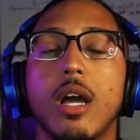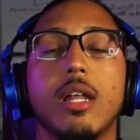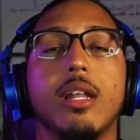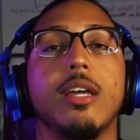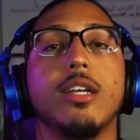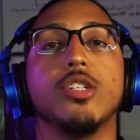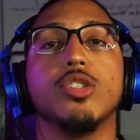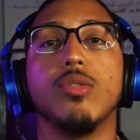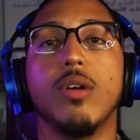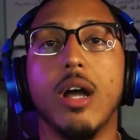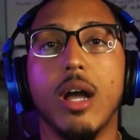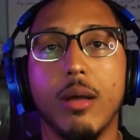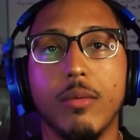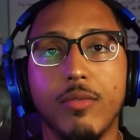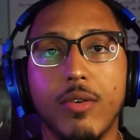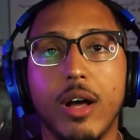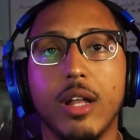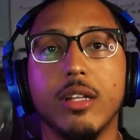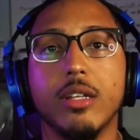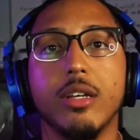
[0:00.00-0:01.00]
kind of like
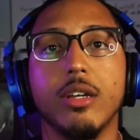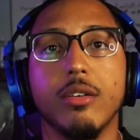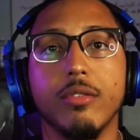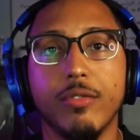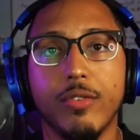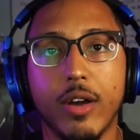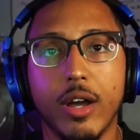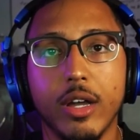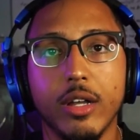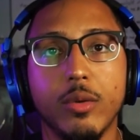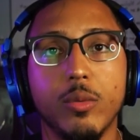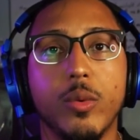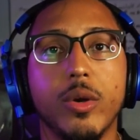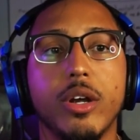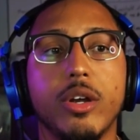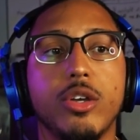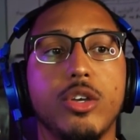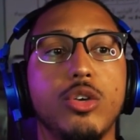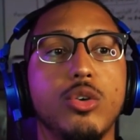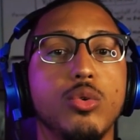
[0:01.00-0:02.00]
tribe, find find
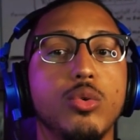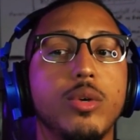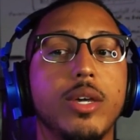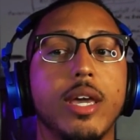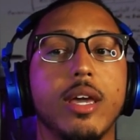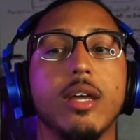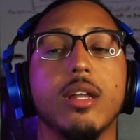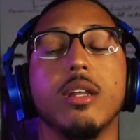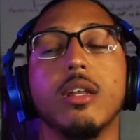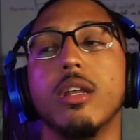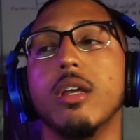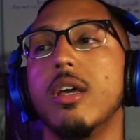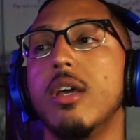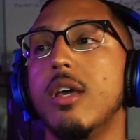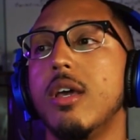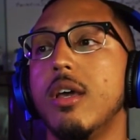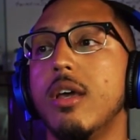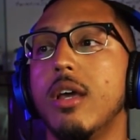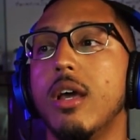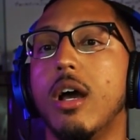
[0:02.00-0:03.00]
where you can
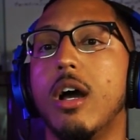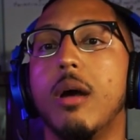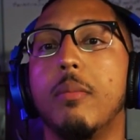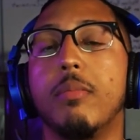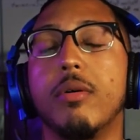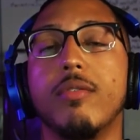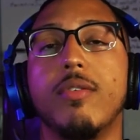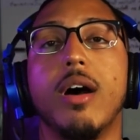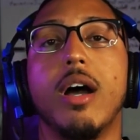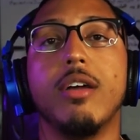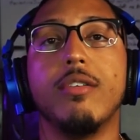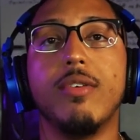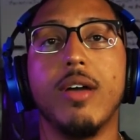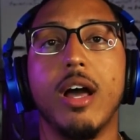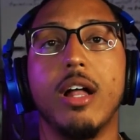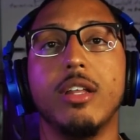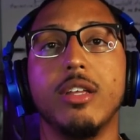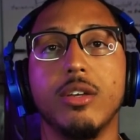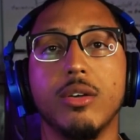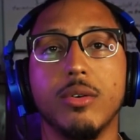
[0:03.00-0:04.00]
uh, provide
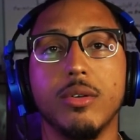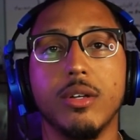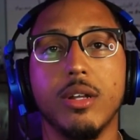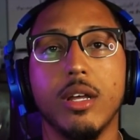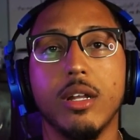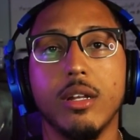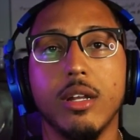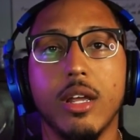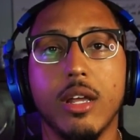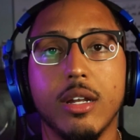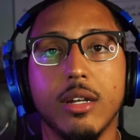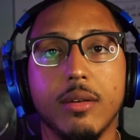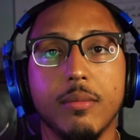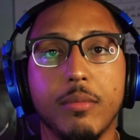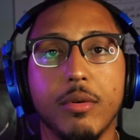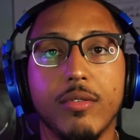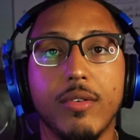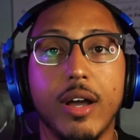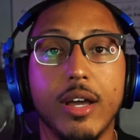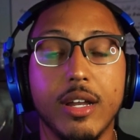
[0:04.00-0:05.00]
value and, and
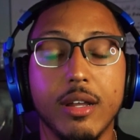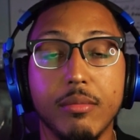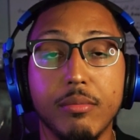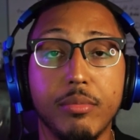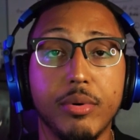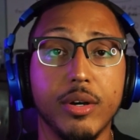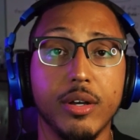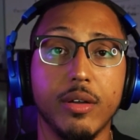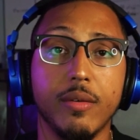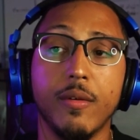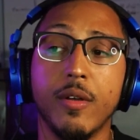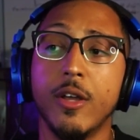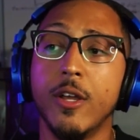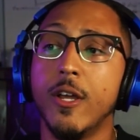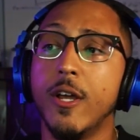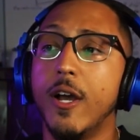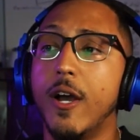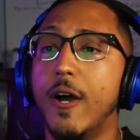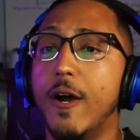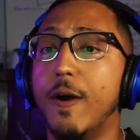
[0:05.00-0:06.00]
provide input.
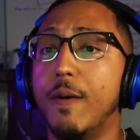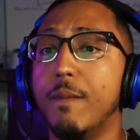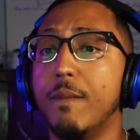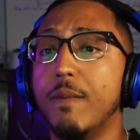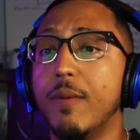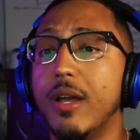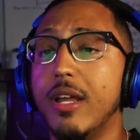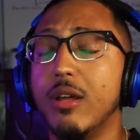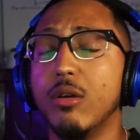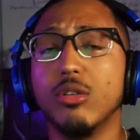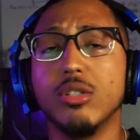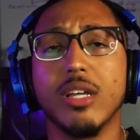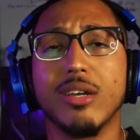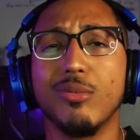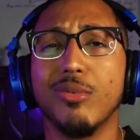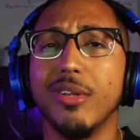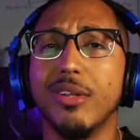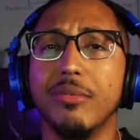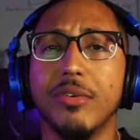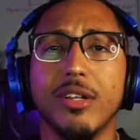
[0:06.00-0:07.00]
Um, and it was
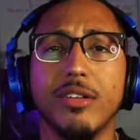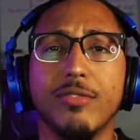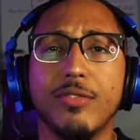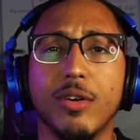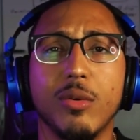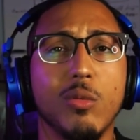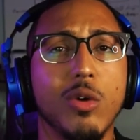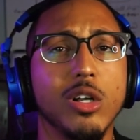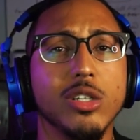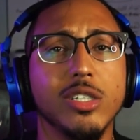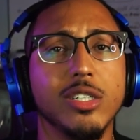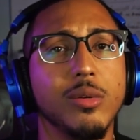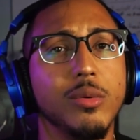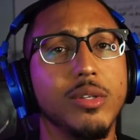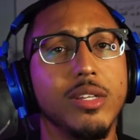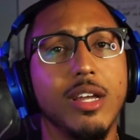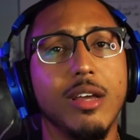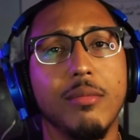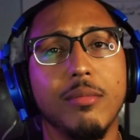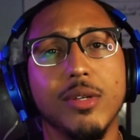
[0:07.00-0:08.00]
like really really fun watching
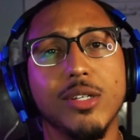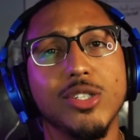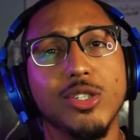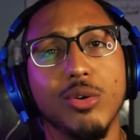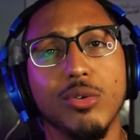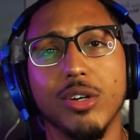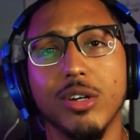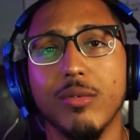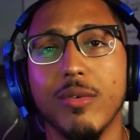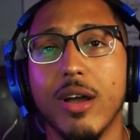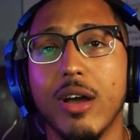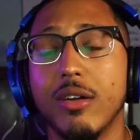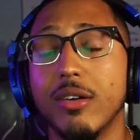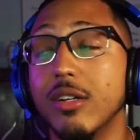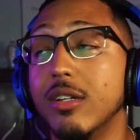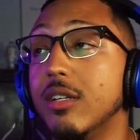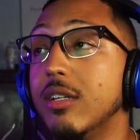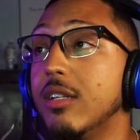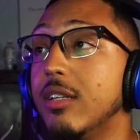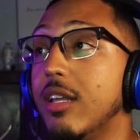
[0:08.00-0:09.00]
with them and joking
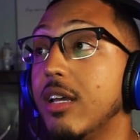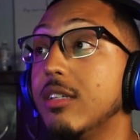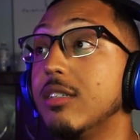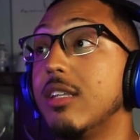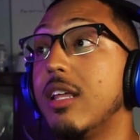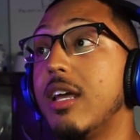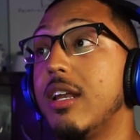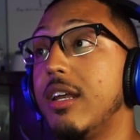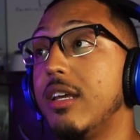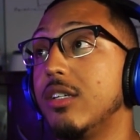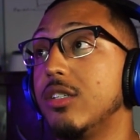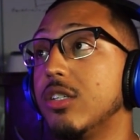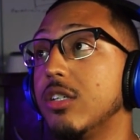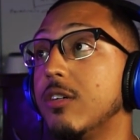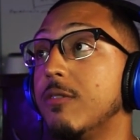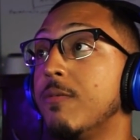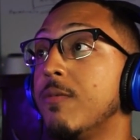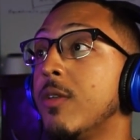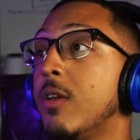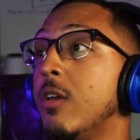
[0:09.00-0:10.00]
around and things of that
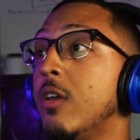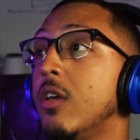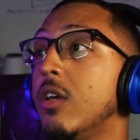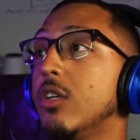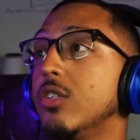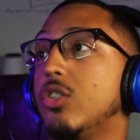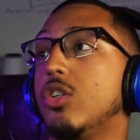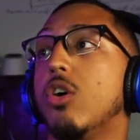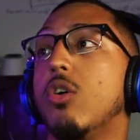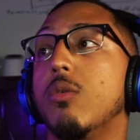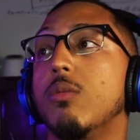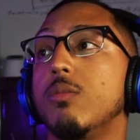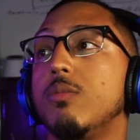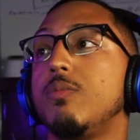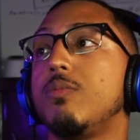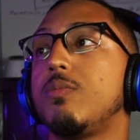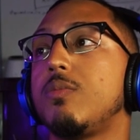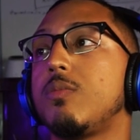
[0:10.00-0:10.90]
nature. So